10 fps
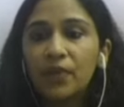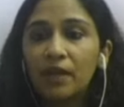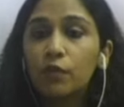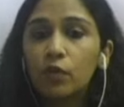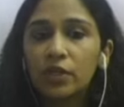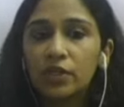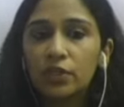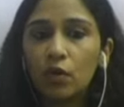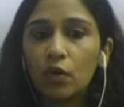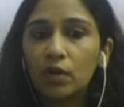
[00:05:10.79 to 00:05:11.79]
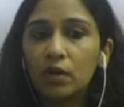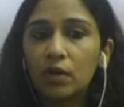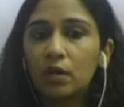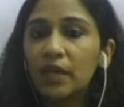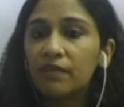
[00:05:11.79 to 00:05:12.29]
and focus
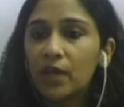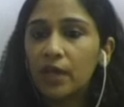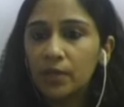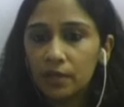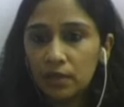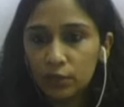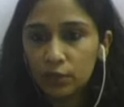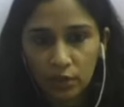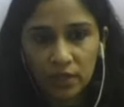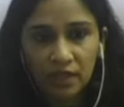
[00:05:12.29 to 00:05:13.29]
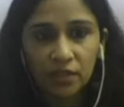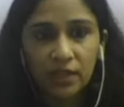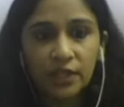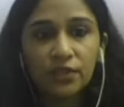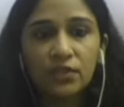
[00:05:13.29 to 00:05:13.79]
on environmental social
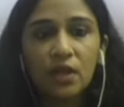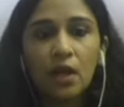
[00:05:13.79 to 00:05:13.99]
governance.